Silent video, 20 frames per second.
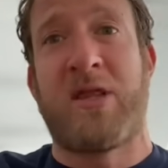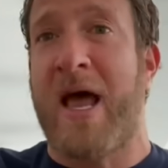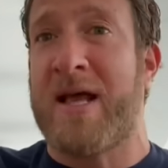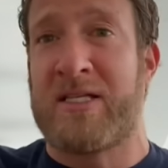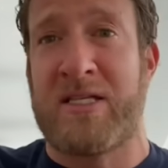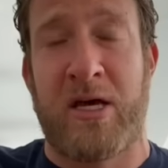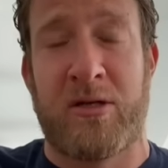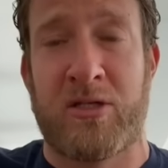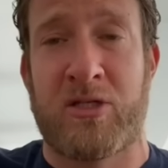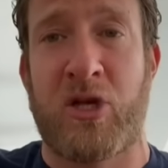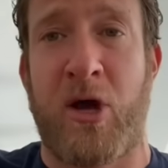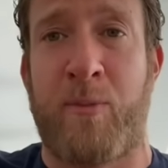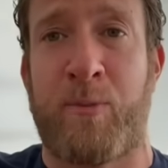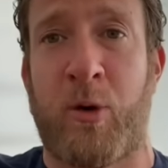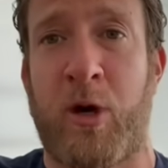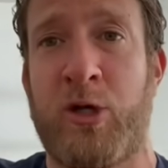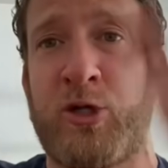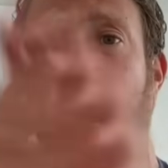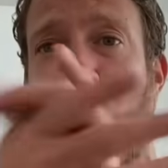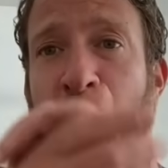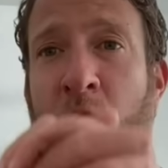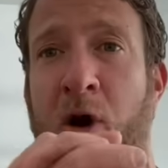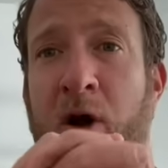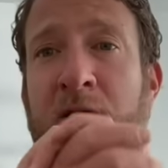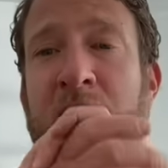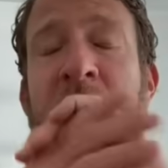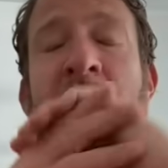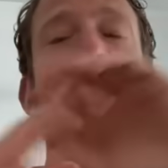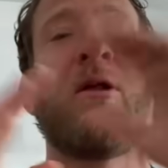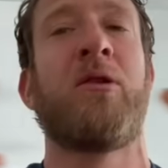That's how this operation
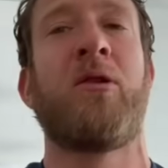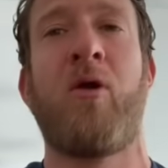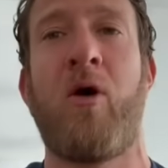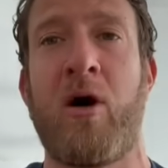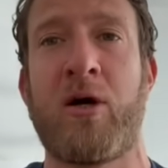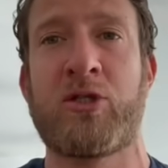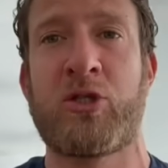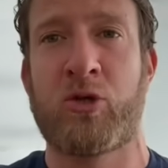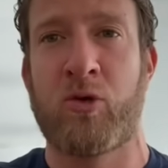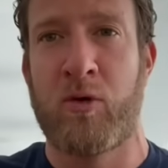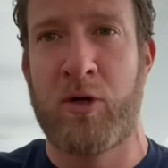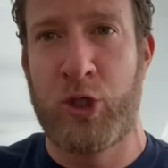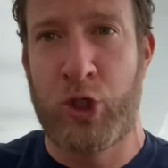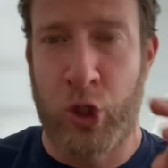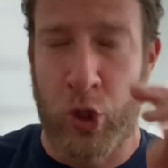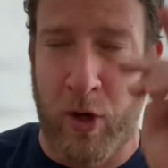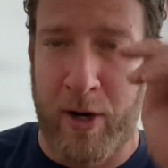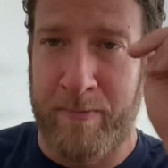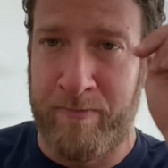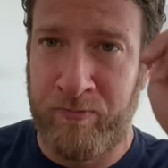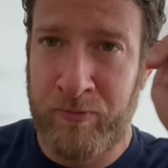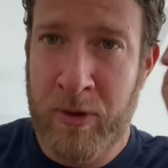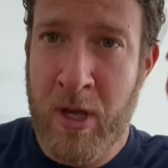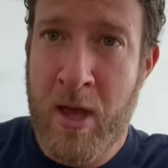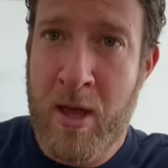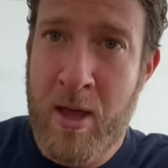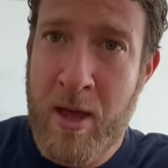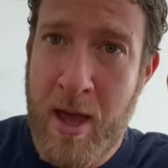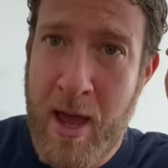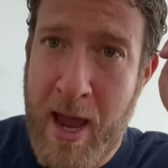works. Long story short,
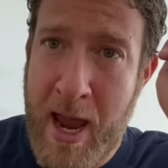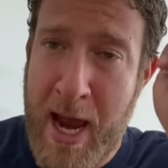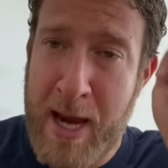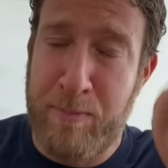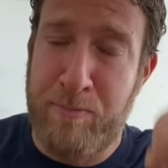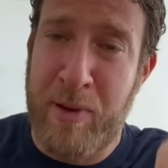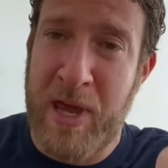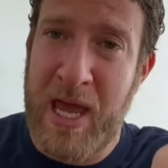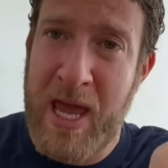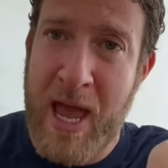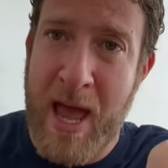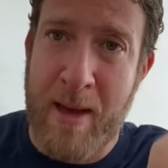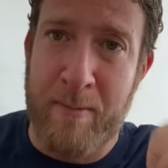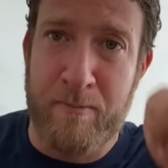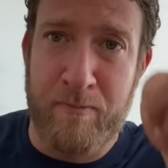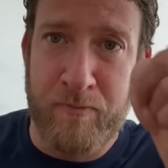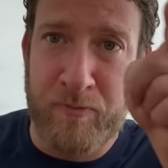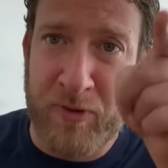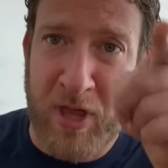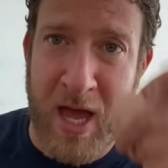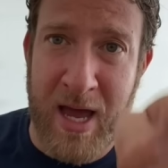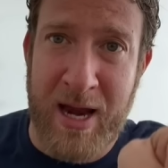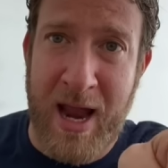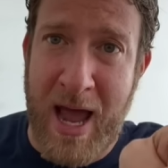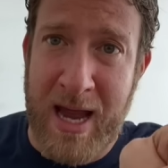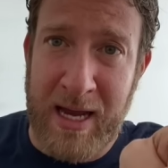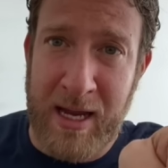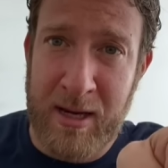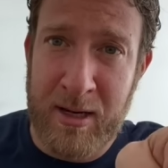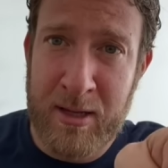eight p m
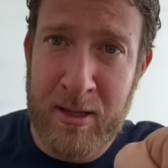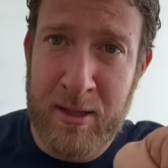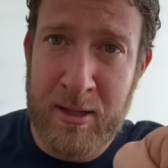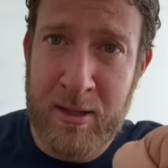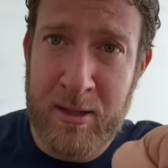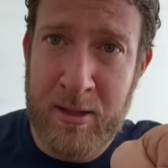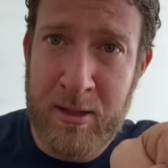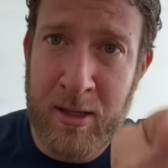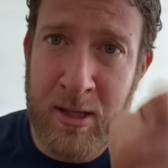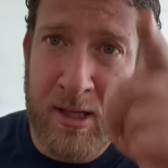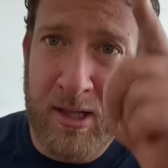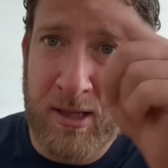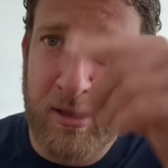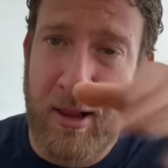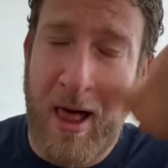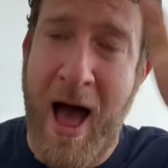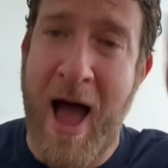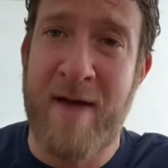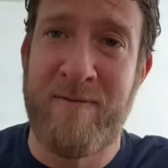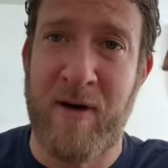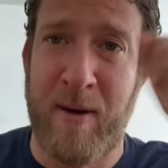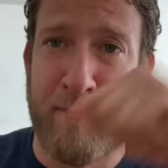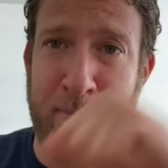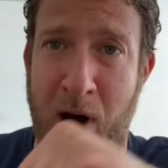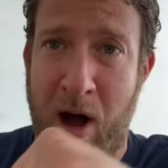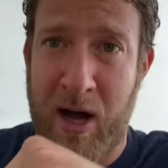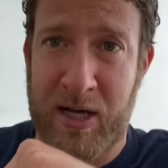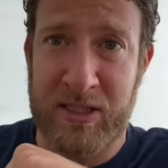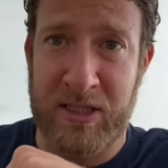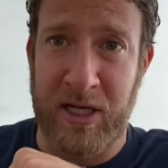tonight. Live
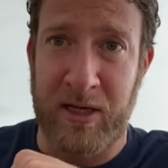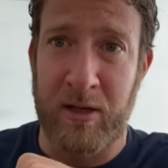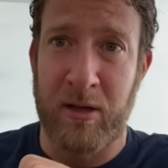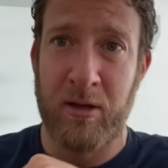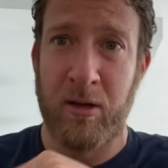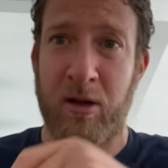unboxing.